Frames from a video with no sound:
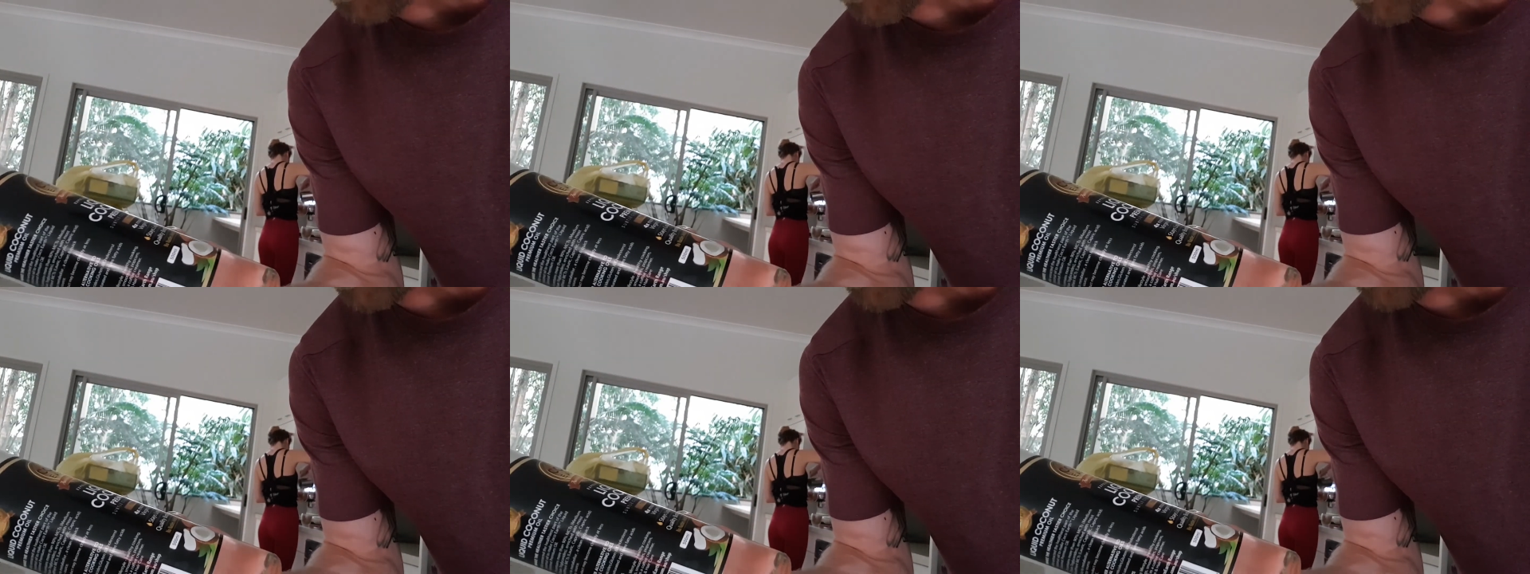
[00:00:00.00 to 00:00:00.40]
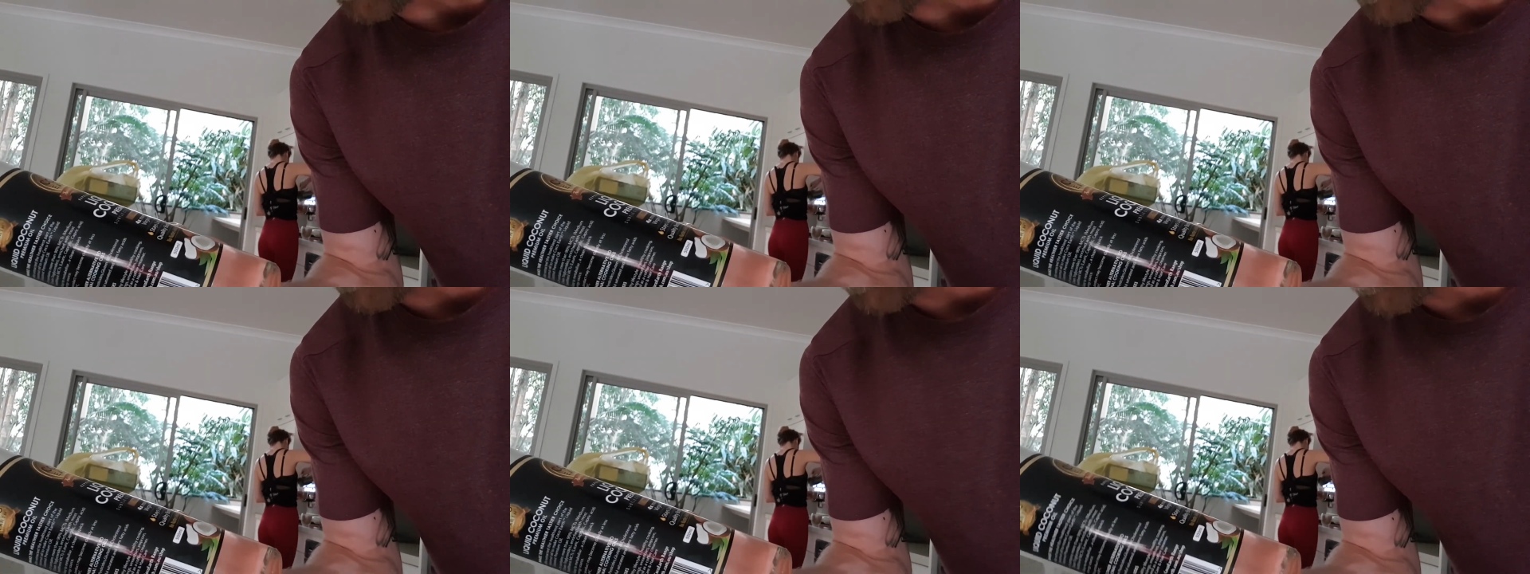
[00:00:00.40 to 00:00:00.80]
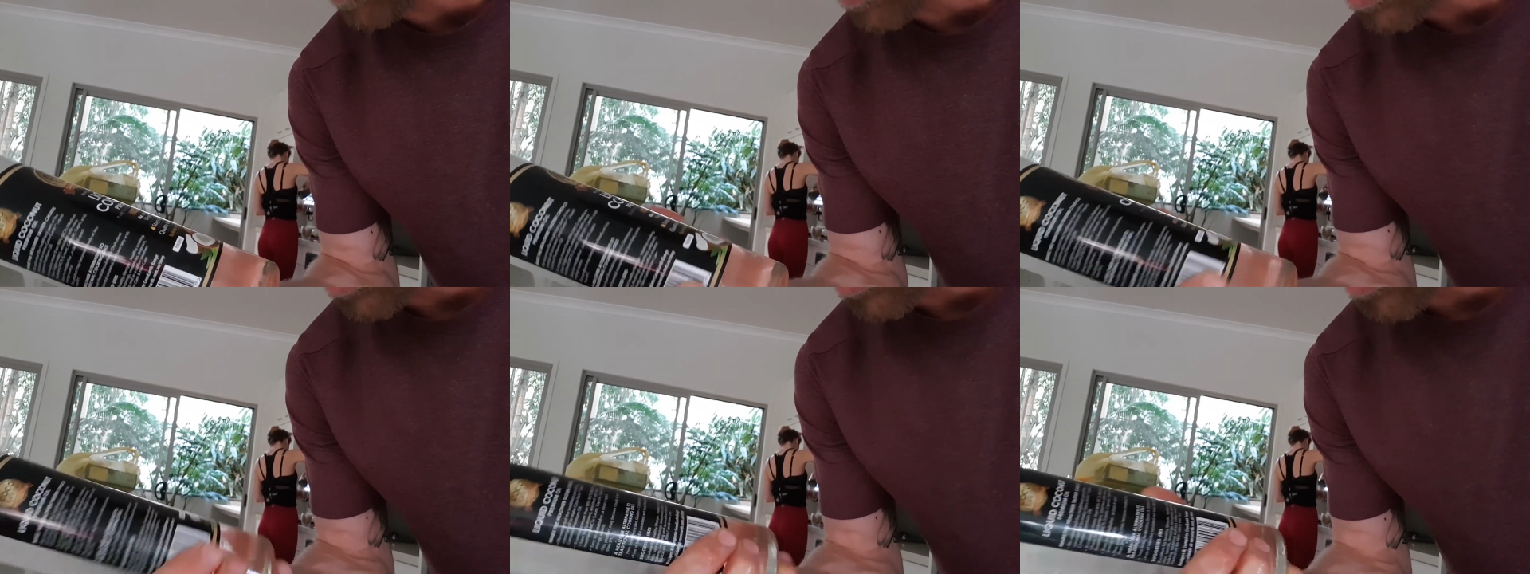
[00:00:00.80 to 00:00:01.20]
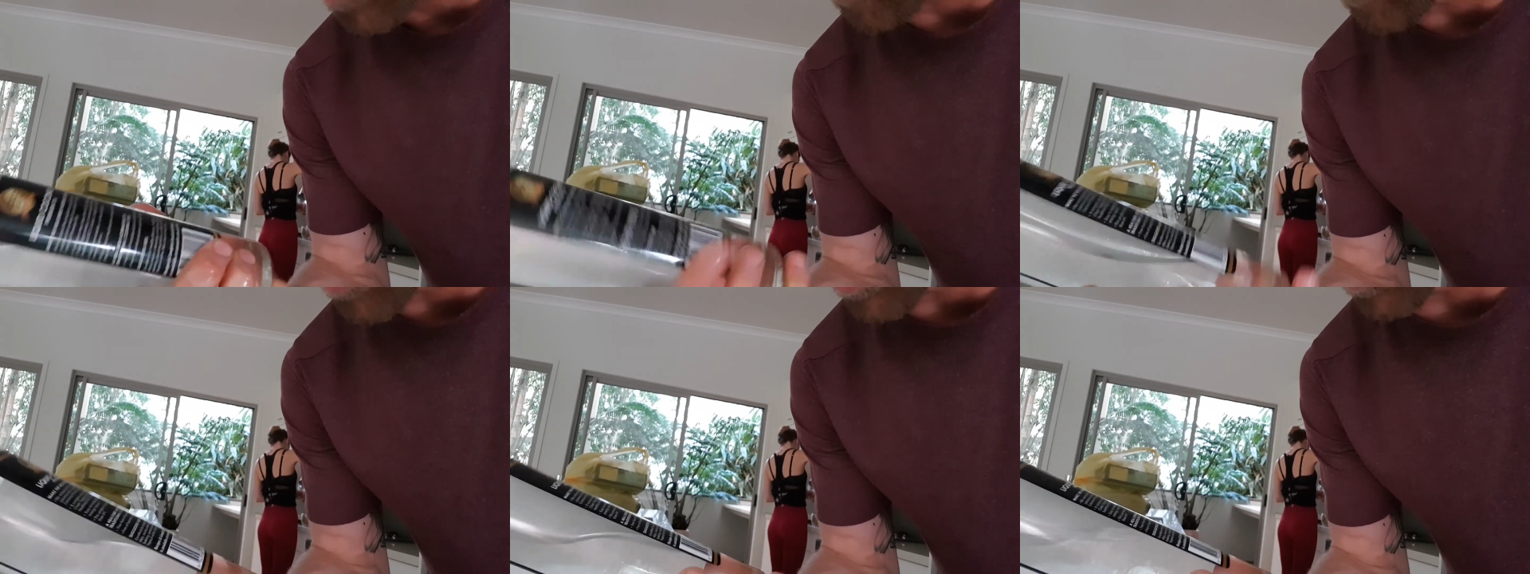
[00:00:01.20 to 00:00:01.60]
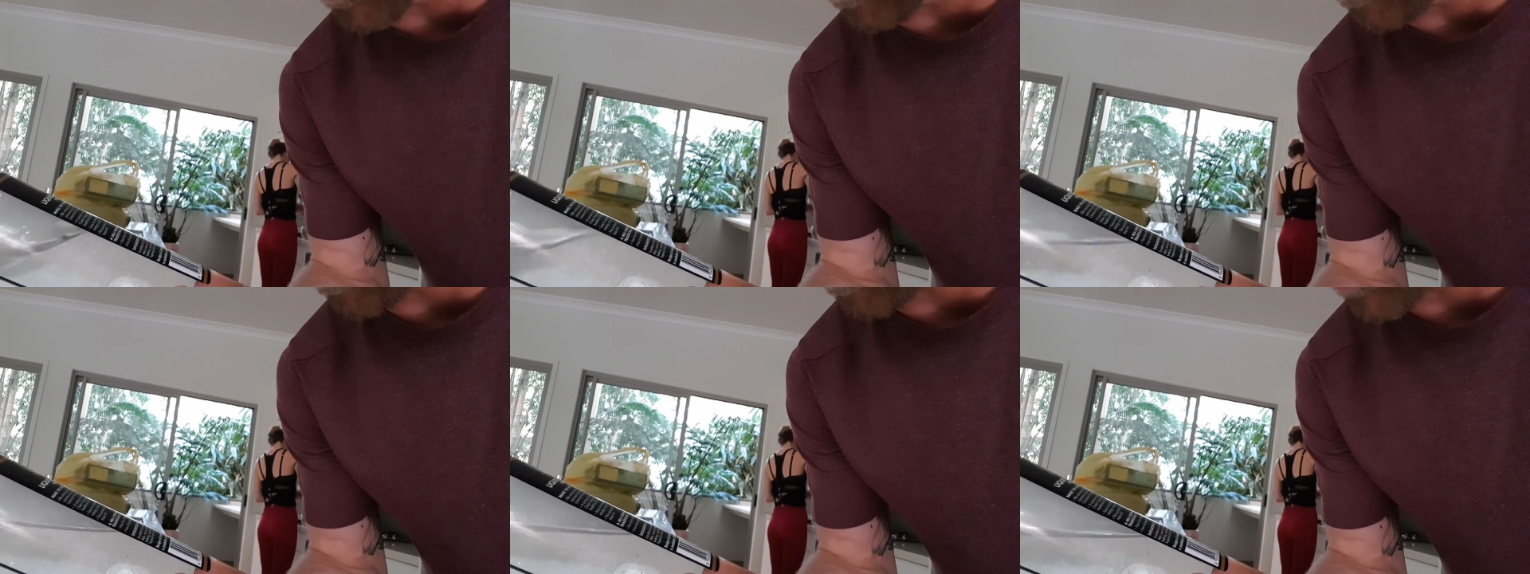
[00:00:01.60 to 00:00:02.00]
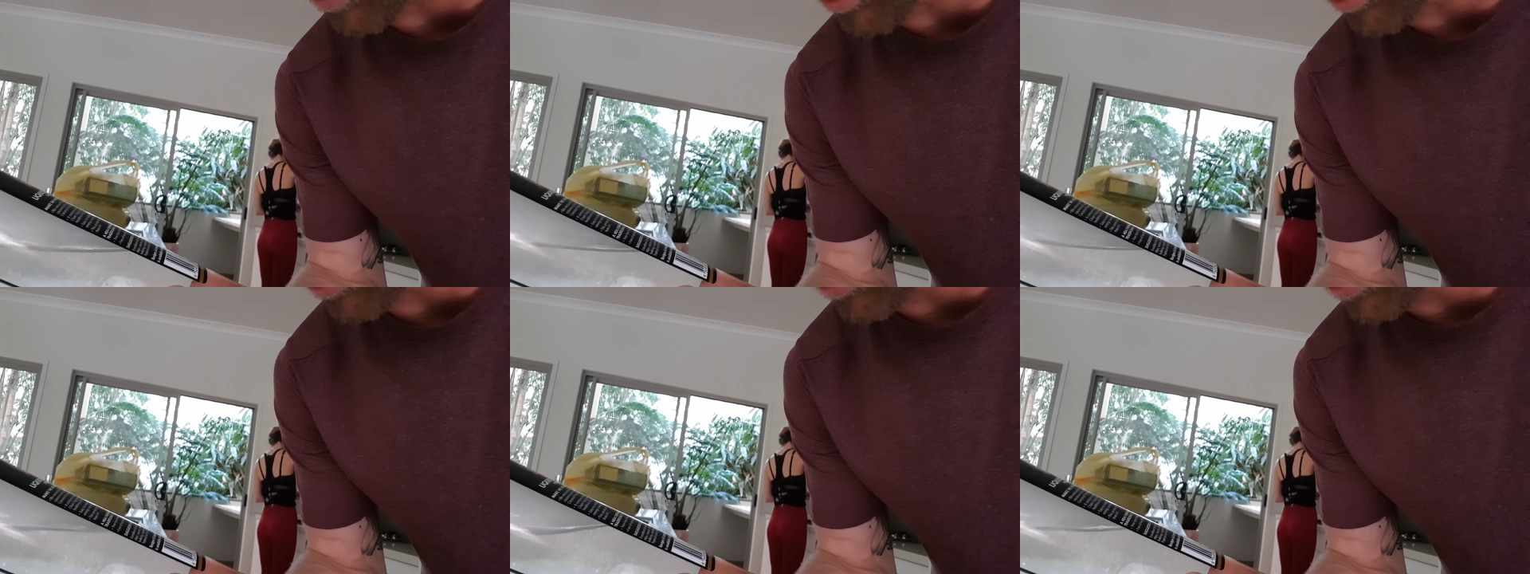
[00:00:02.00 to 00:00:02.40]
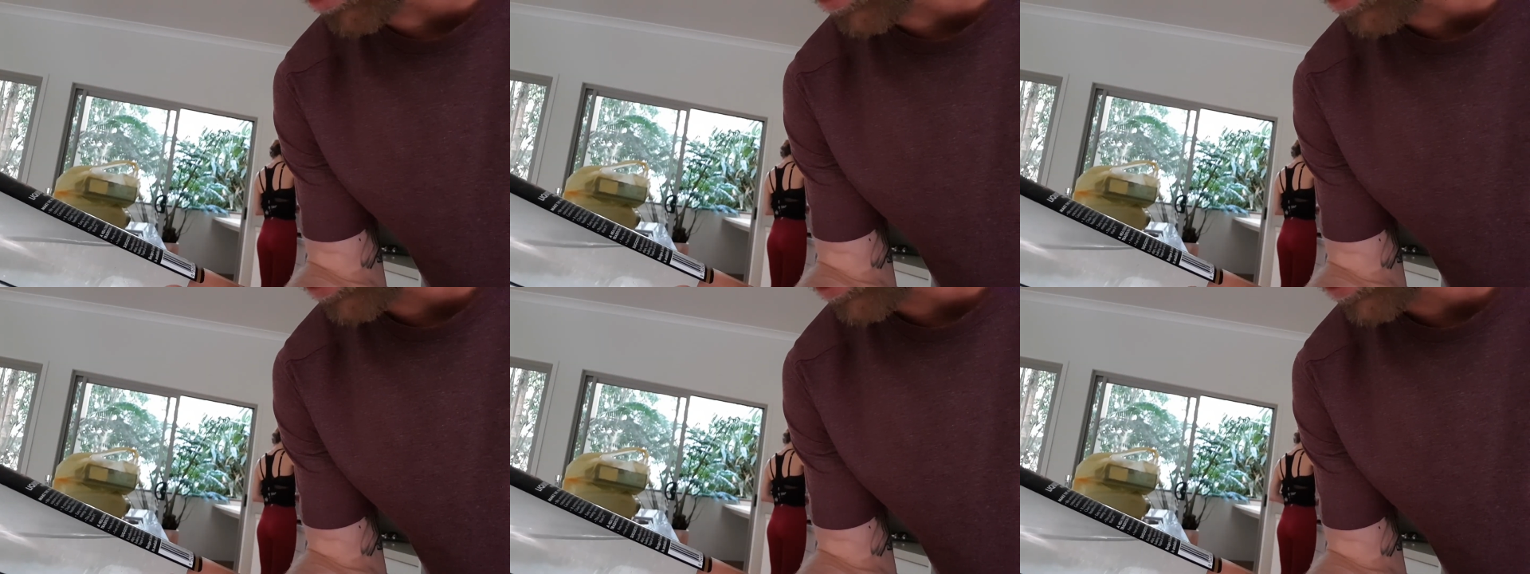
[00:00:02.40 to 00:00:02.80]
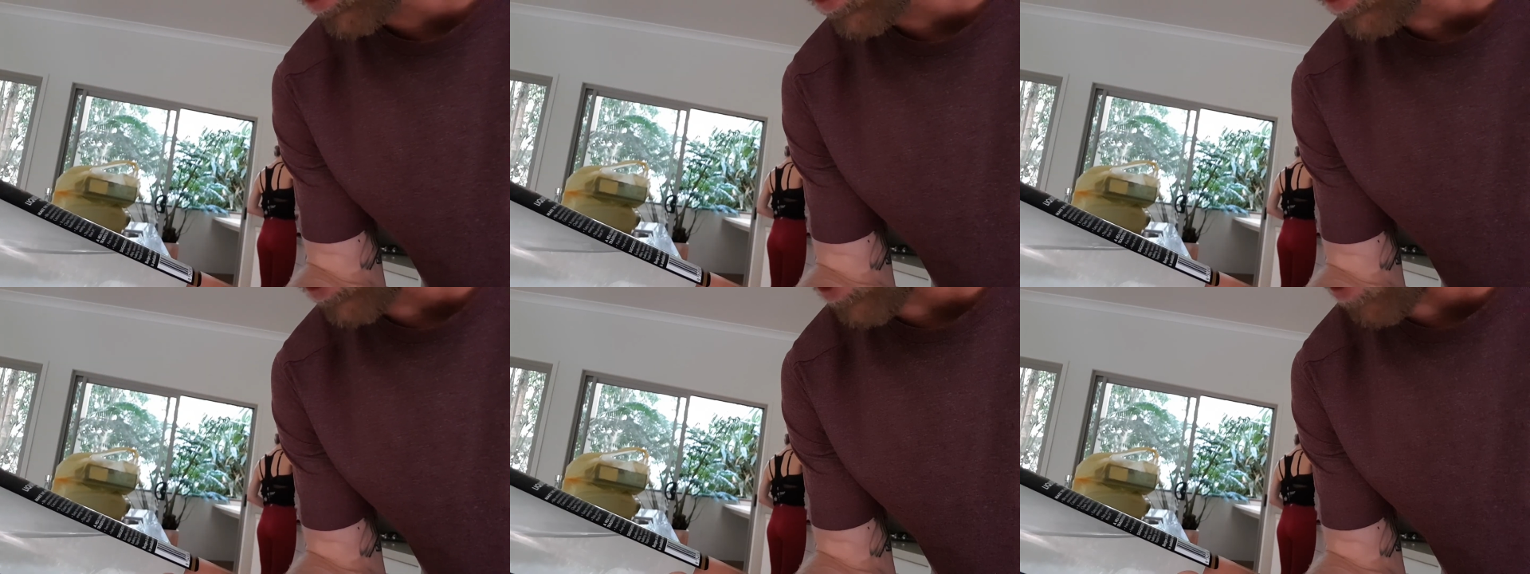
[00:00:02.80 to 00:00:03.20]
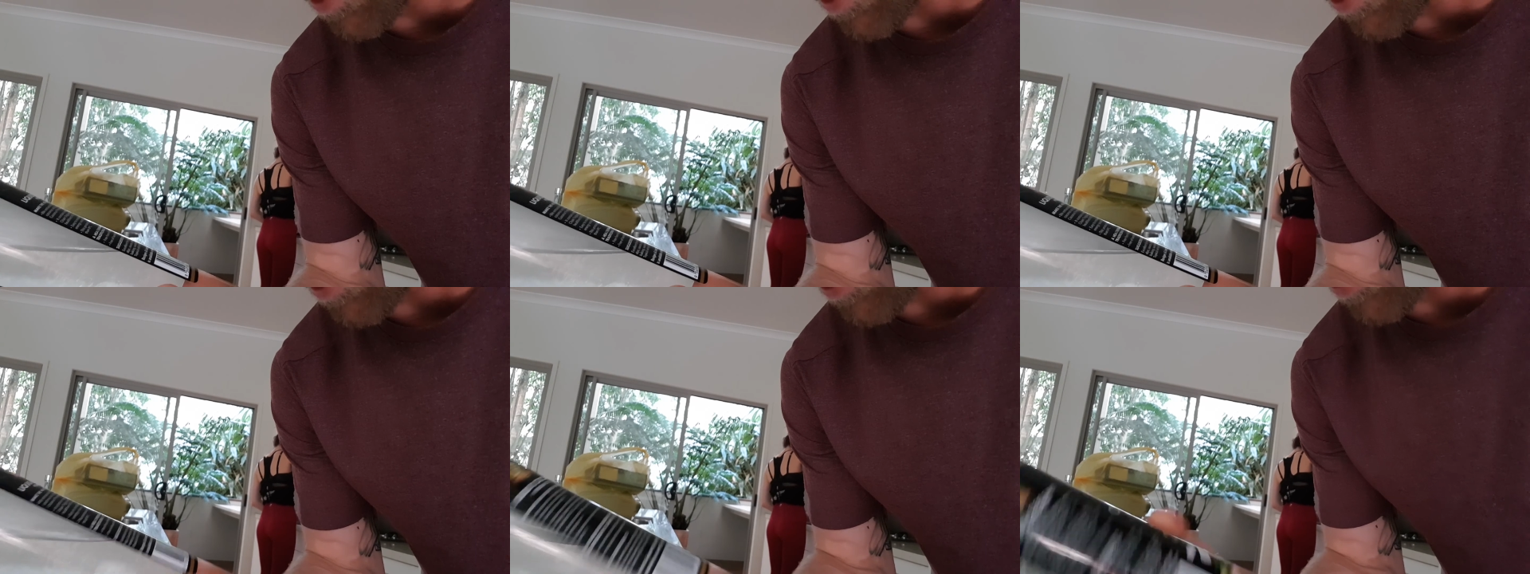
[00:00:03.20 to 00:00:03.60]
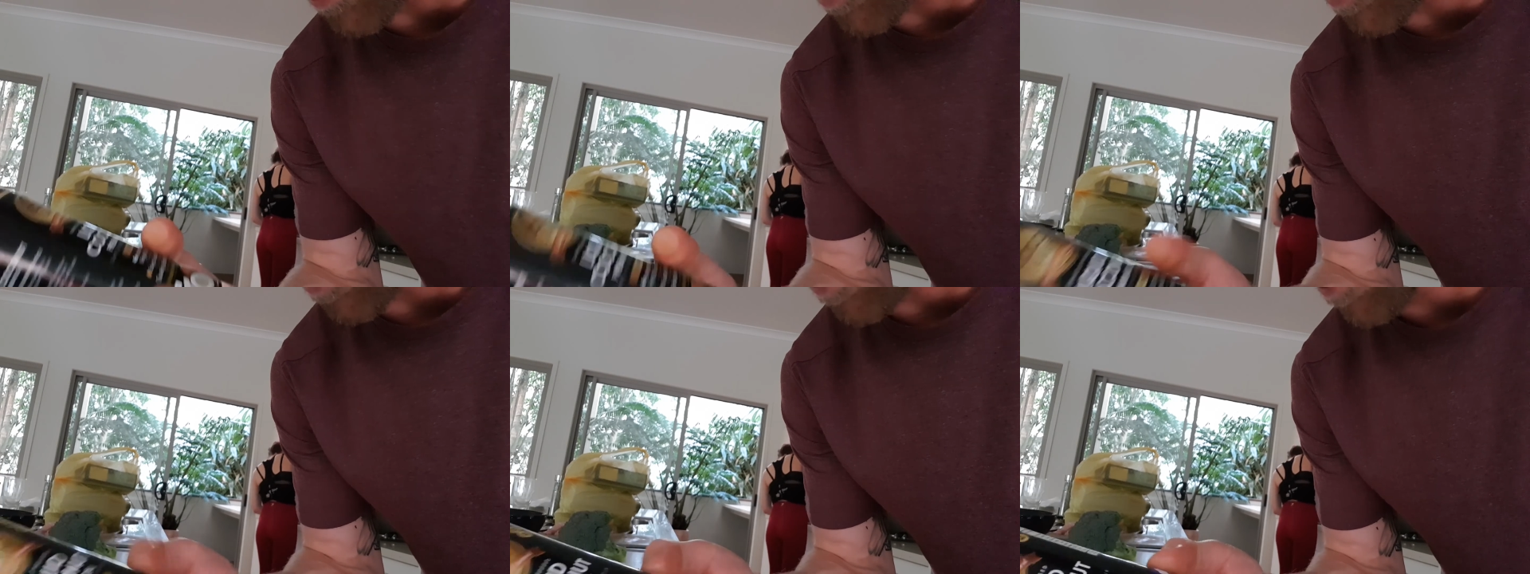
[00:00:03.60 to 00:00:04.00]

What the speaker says: [unreadable: no face in view]